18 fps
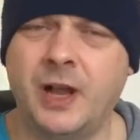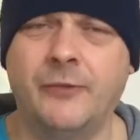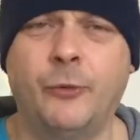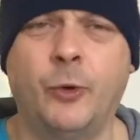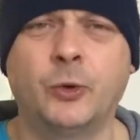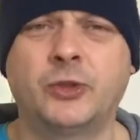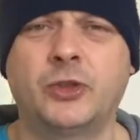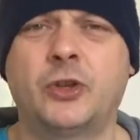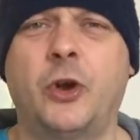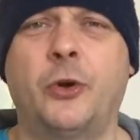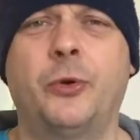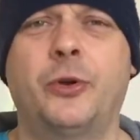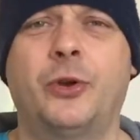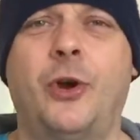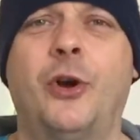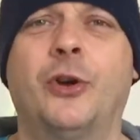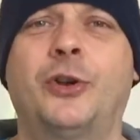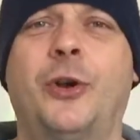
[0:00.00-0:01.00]
I've also got
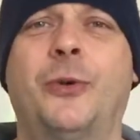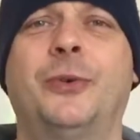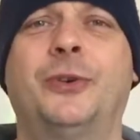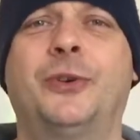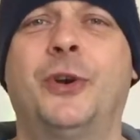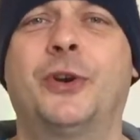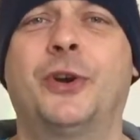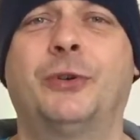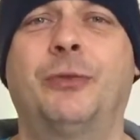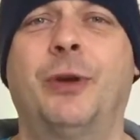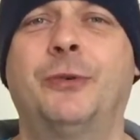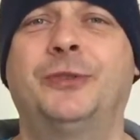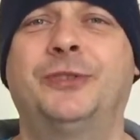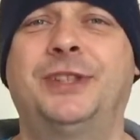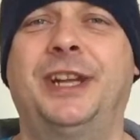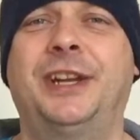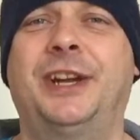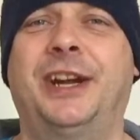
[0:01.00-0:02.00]
to go and cook a
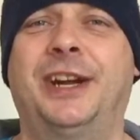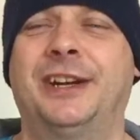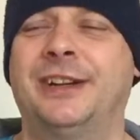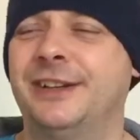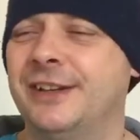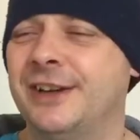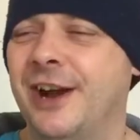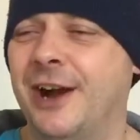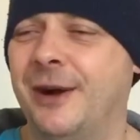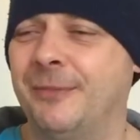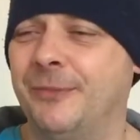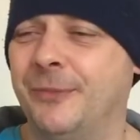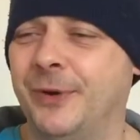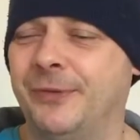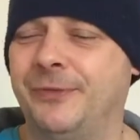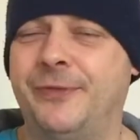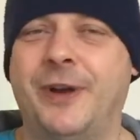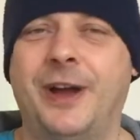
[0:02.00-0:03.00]
roast dinner up
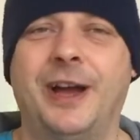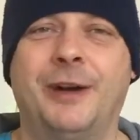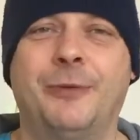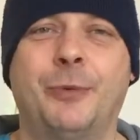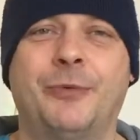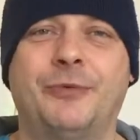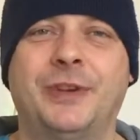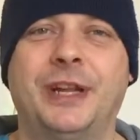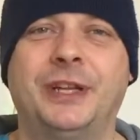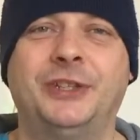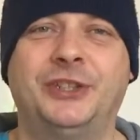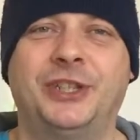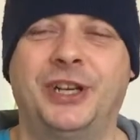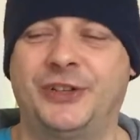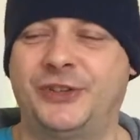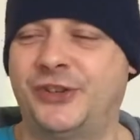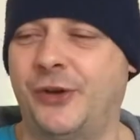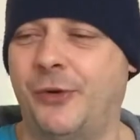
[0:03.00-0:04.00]
with
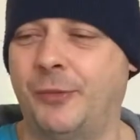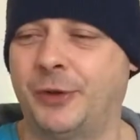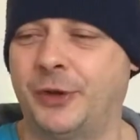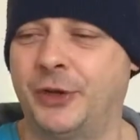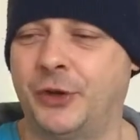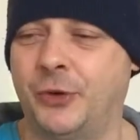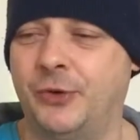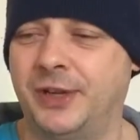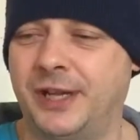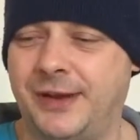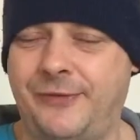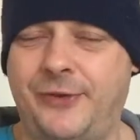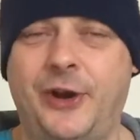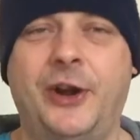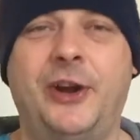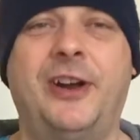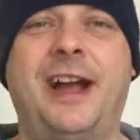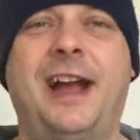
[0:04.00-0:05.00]
Ninja, so I'm going to go and give
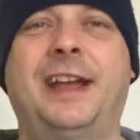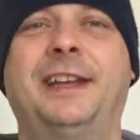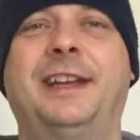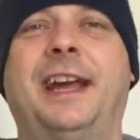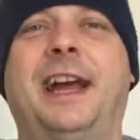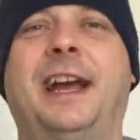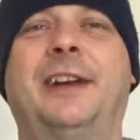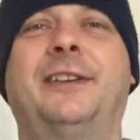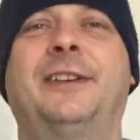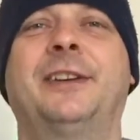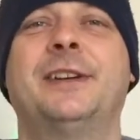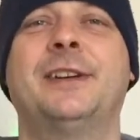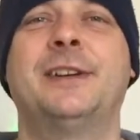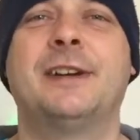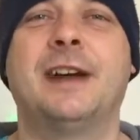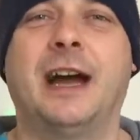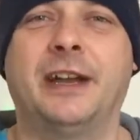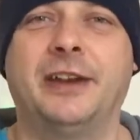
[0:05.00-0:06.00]
her a hand now,
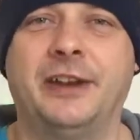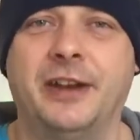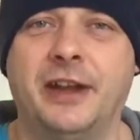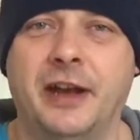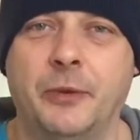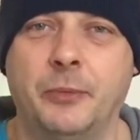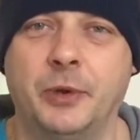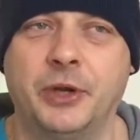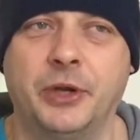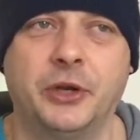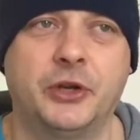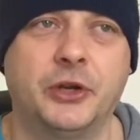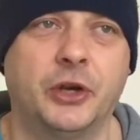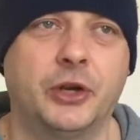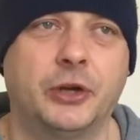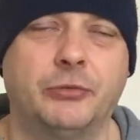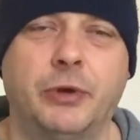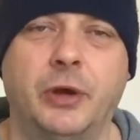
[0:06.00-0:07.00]
and we're going to
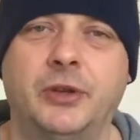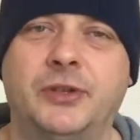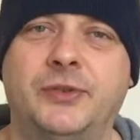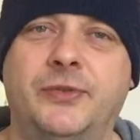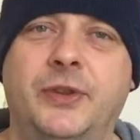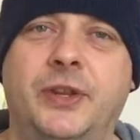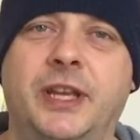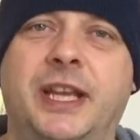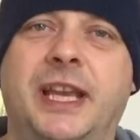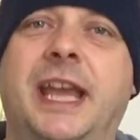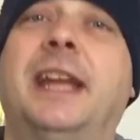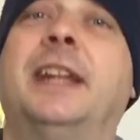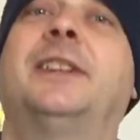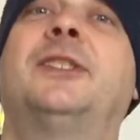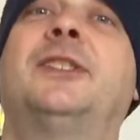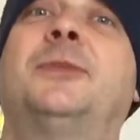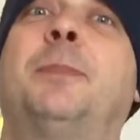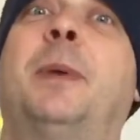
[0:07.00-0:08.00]
cook a roast for the
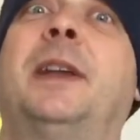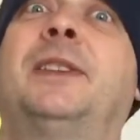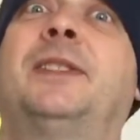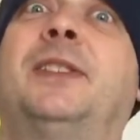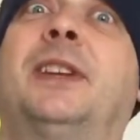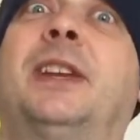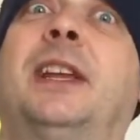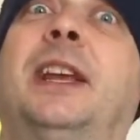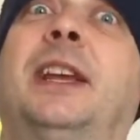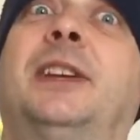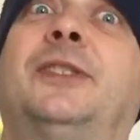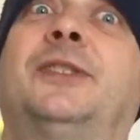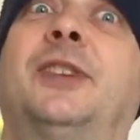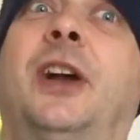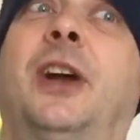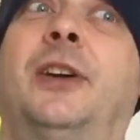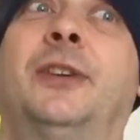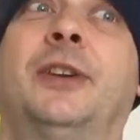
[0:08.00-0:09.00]
kids, basically.
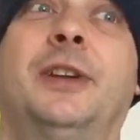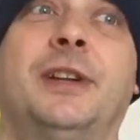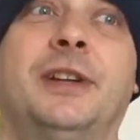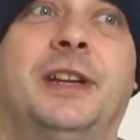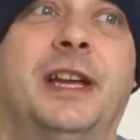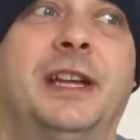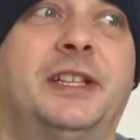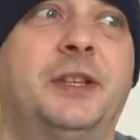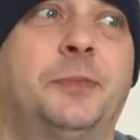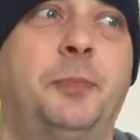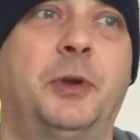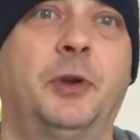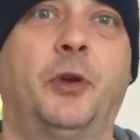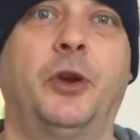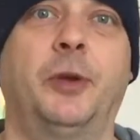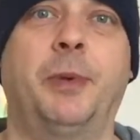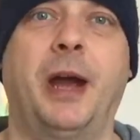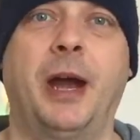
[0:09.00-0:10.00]
So kids have
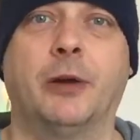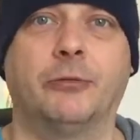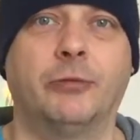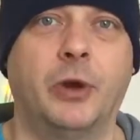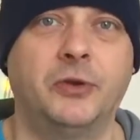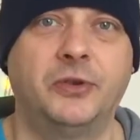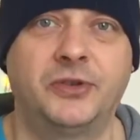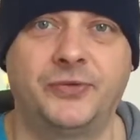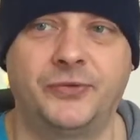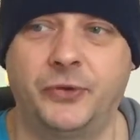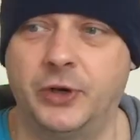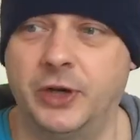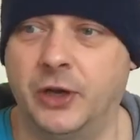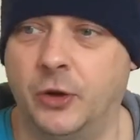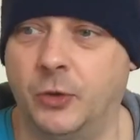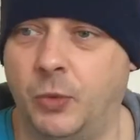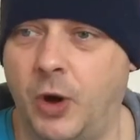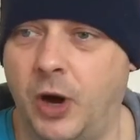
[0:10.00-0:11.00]
been on about a roast for a
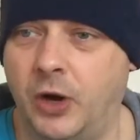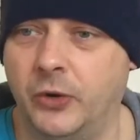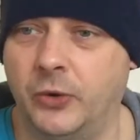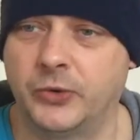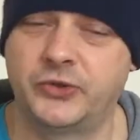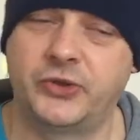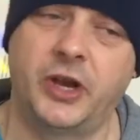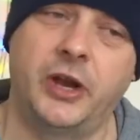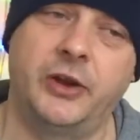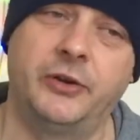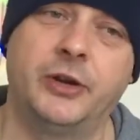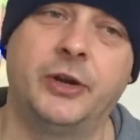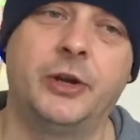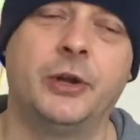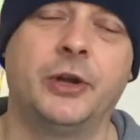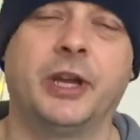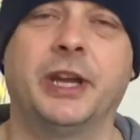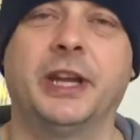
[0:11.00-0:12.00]
little while, so
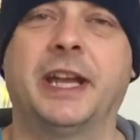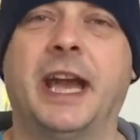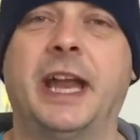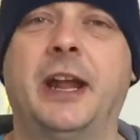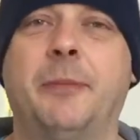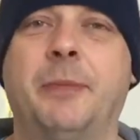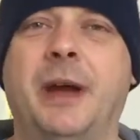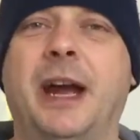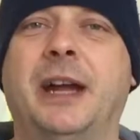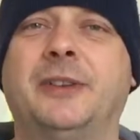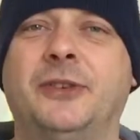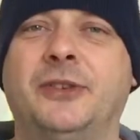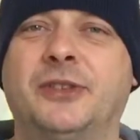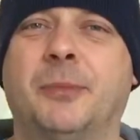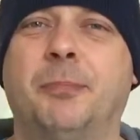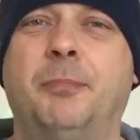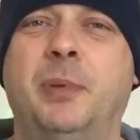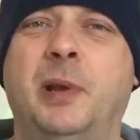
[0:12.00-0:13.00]
going to get up there, do
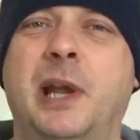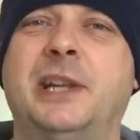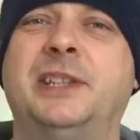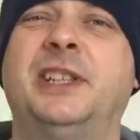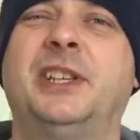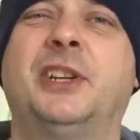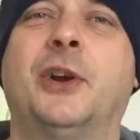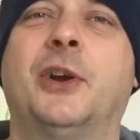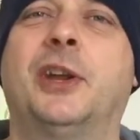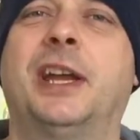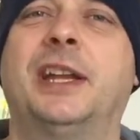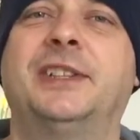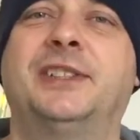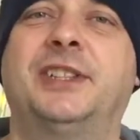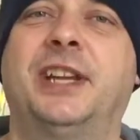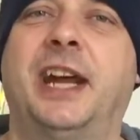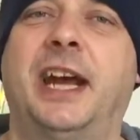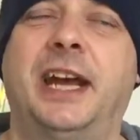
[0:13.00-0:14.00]
some bloody cooking
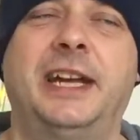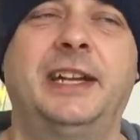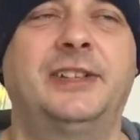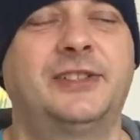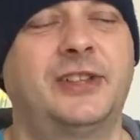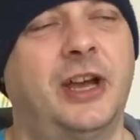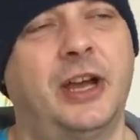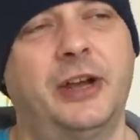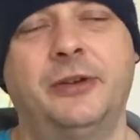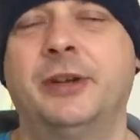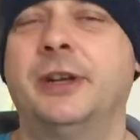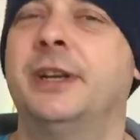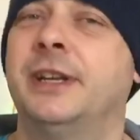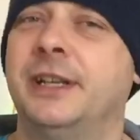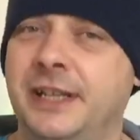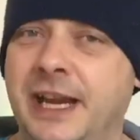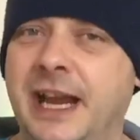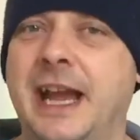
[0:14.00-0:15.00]
today. So
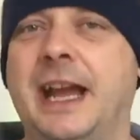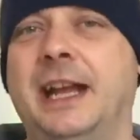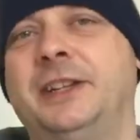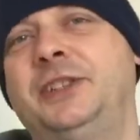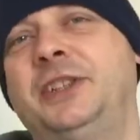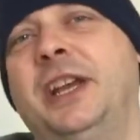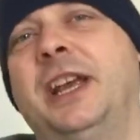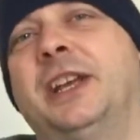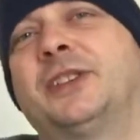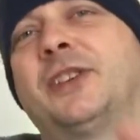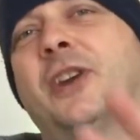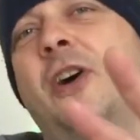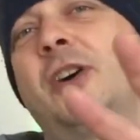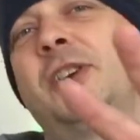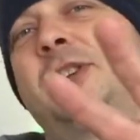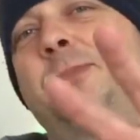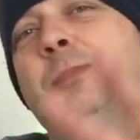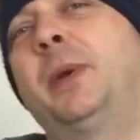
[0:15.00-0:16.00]
yeah, cheers
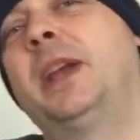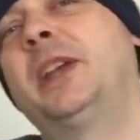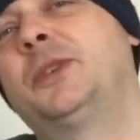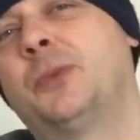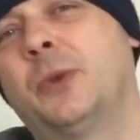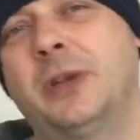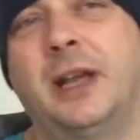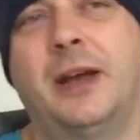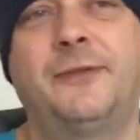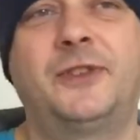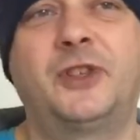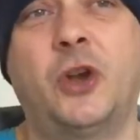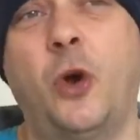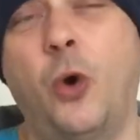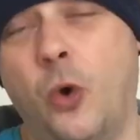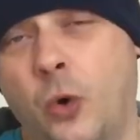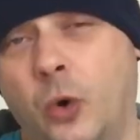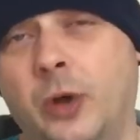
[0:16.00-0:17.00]
guys, peace and love
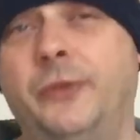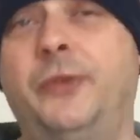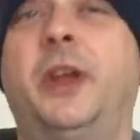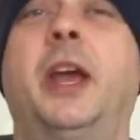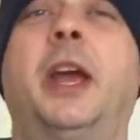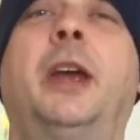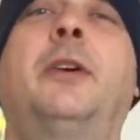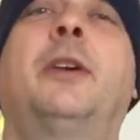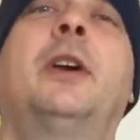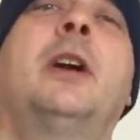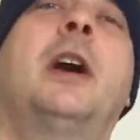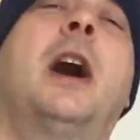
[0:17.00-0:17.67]
to all of you,